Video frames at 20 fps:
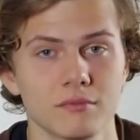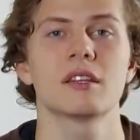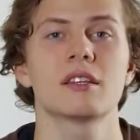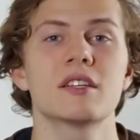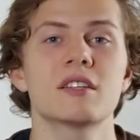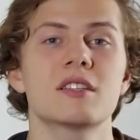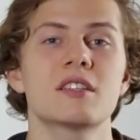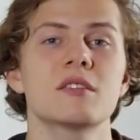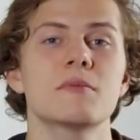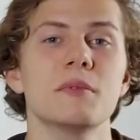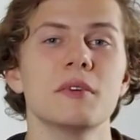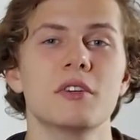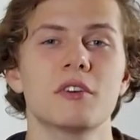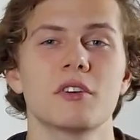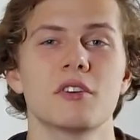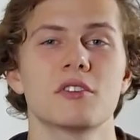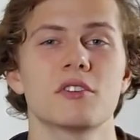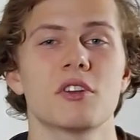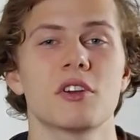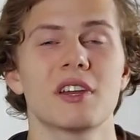This is
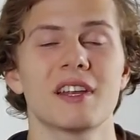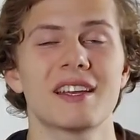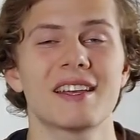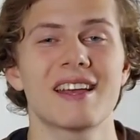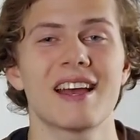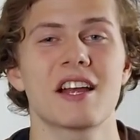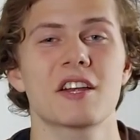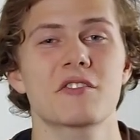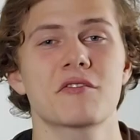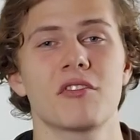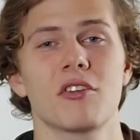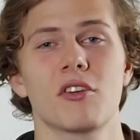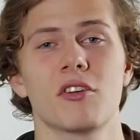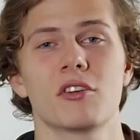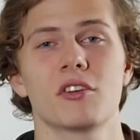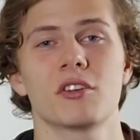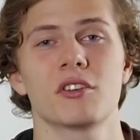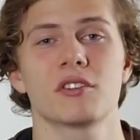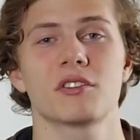because you don't need cash flow to